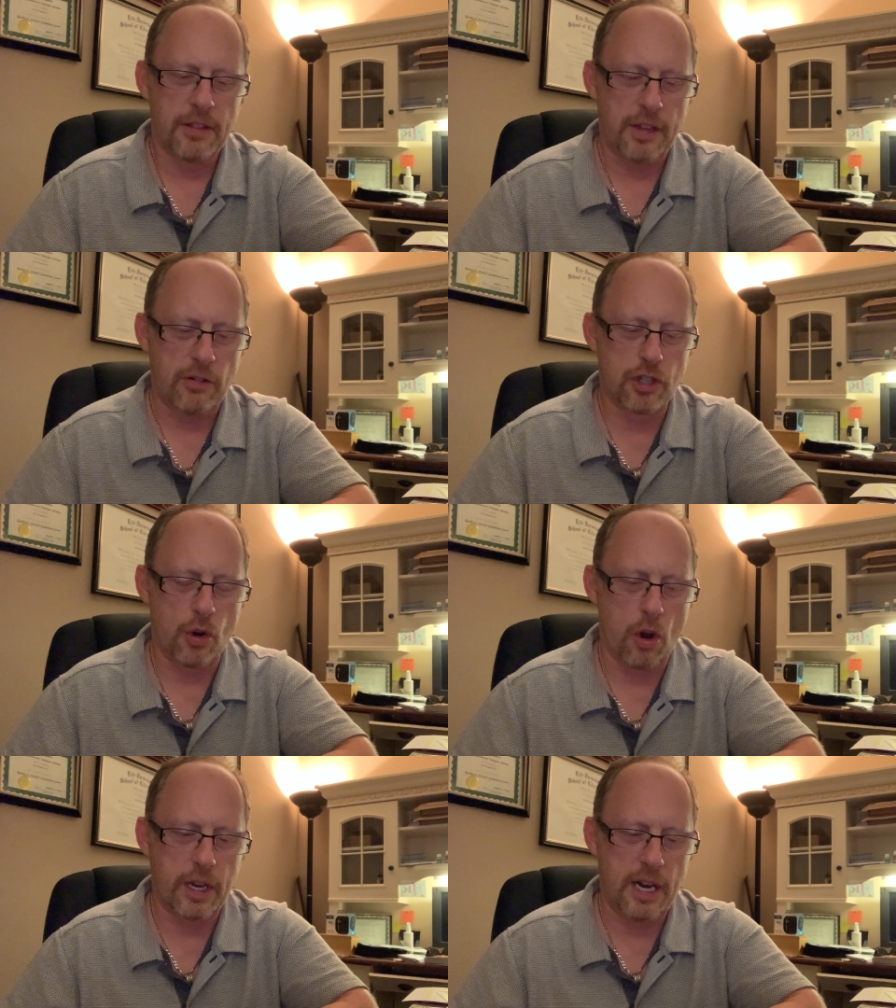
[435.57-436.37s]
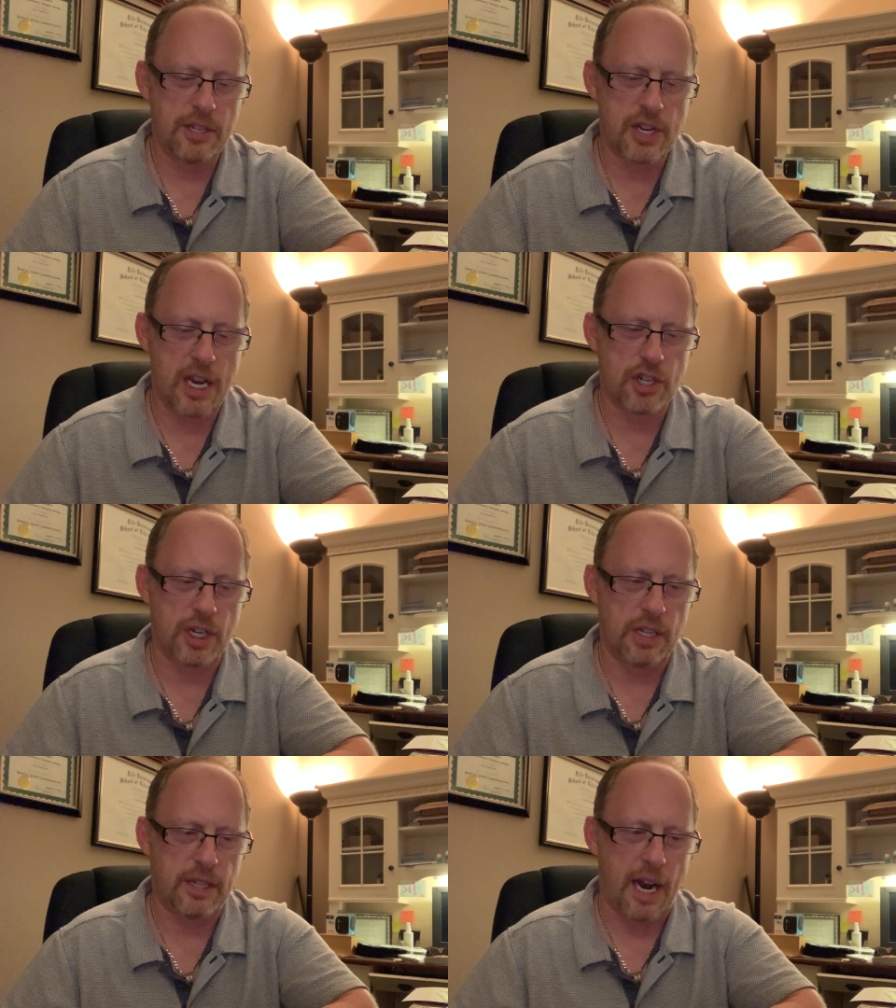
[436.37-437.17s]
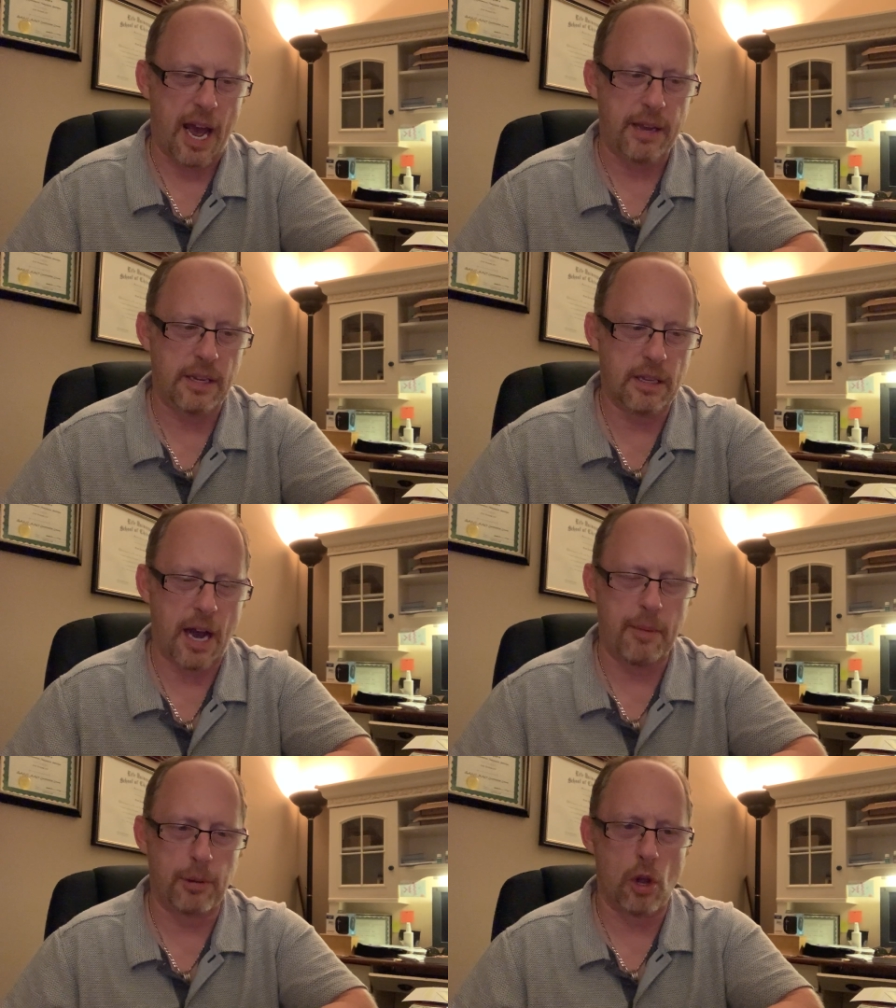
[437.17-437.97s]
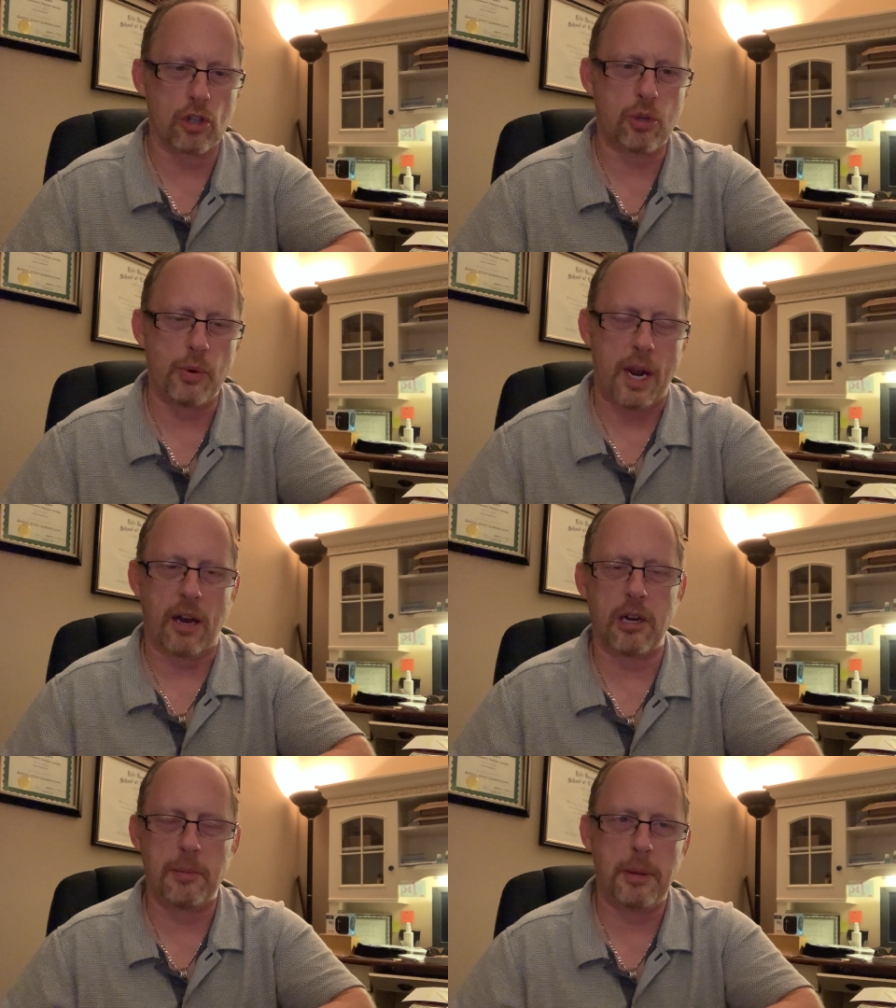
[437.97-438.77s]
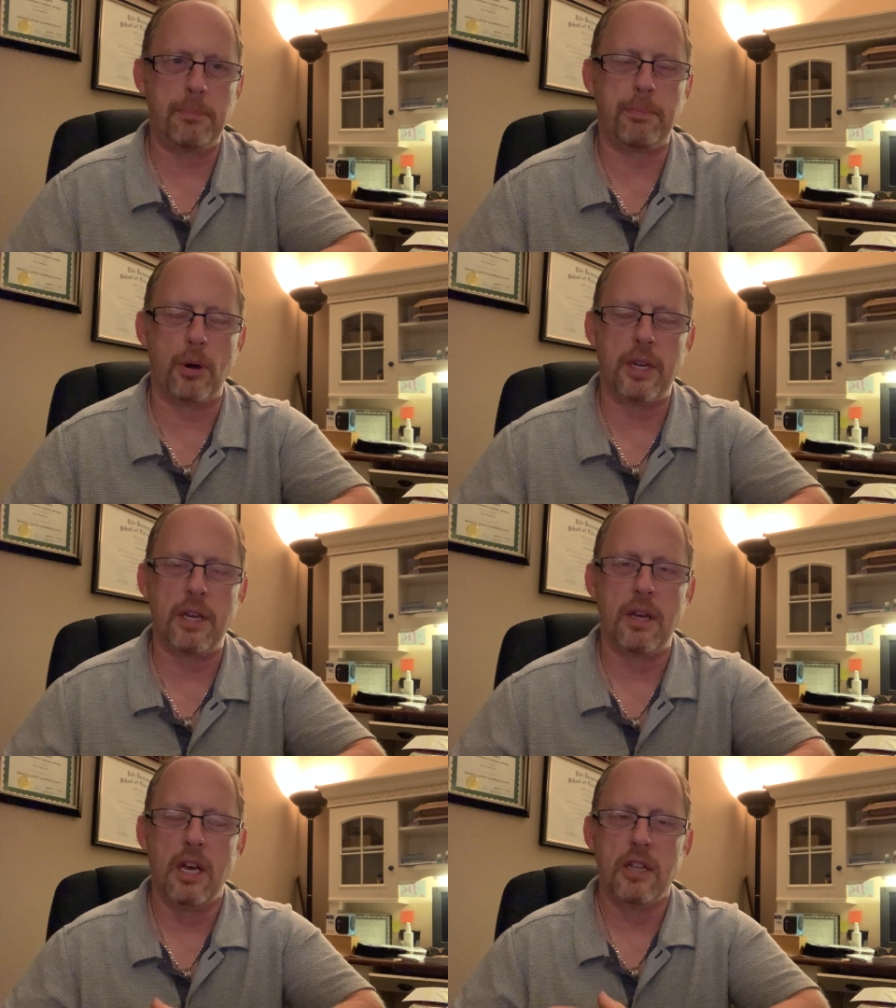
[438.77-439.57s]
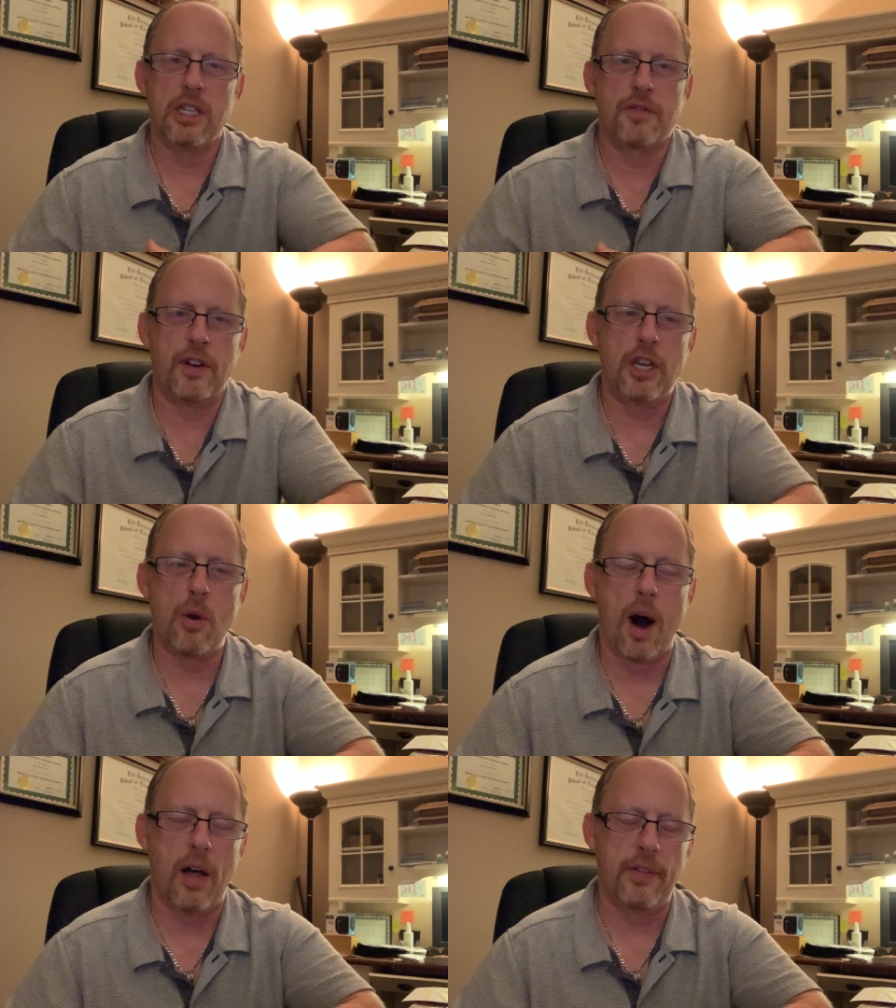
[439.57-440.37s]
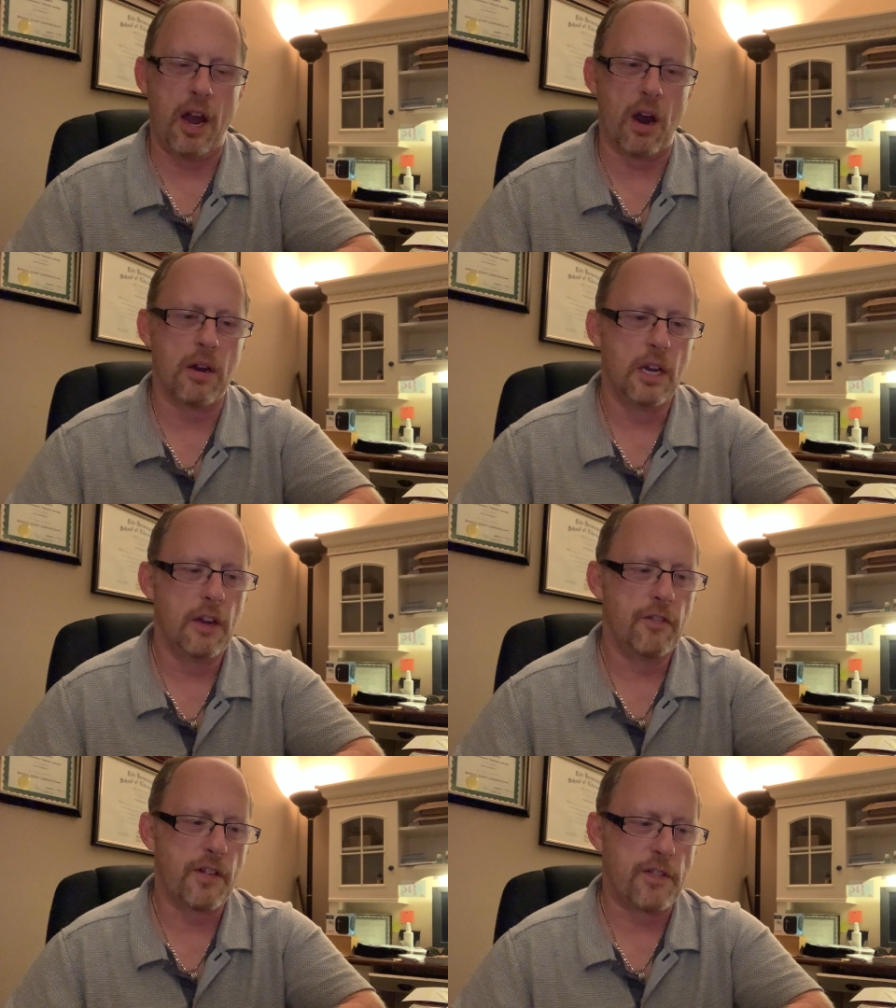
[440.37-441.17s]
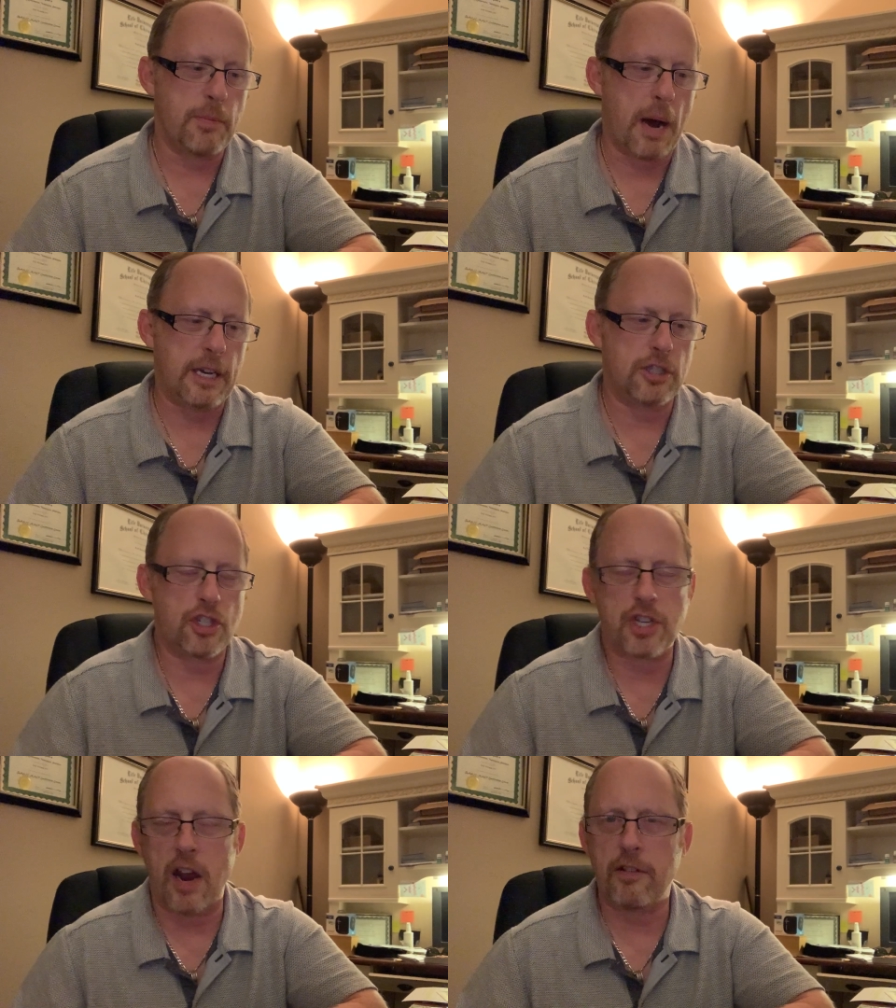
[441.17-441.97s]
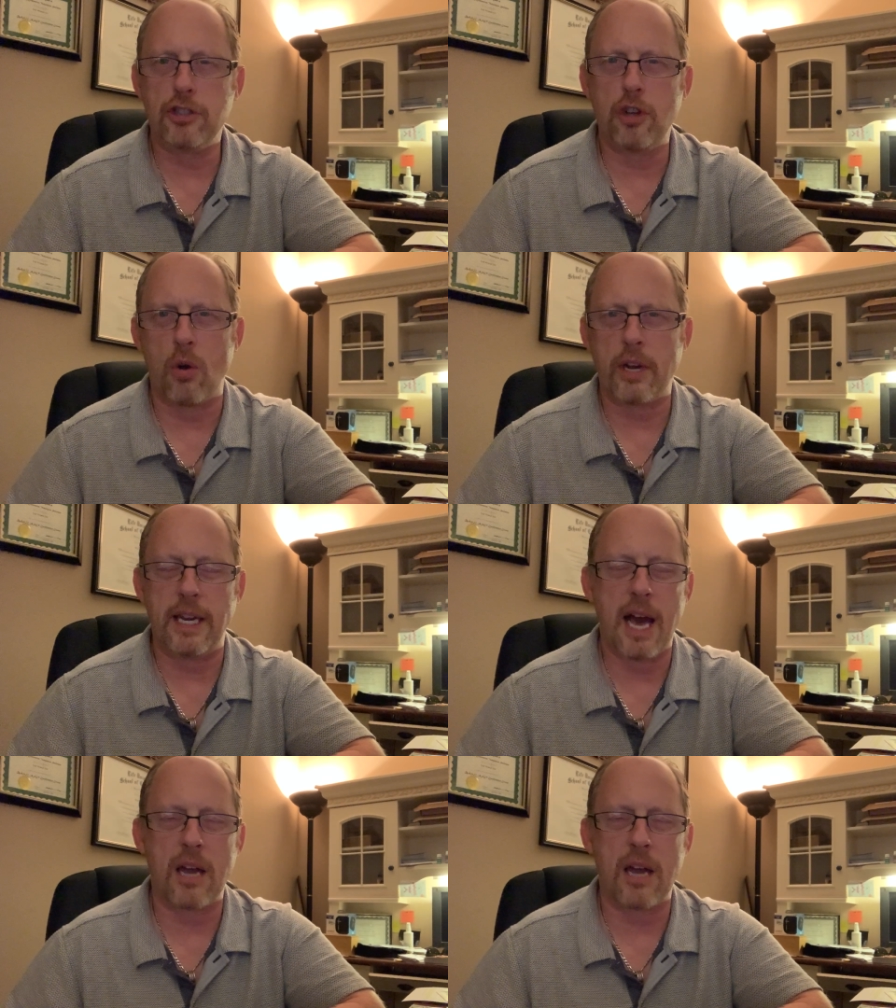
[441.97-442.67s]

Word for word: there is an organization that I, I belong to, and I'm going to be putting this video on there for everybody to share and donate.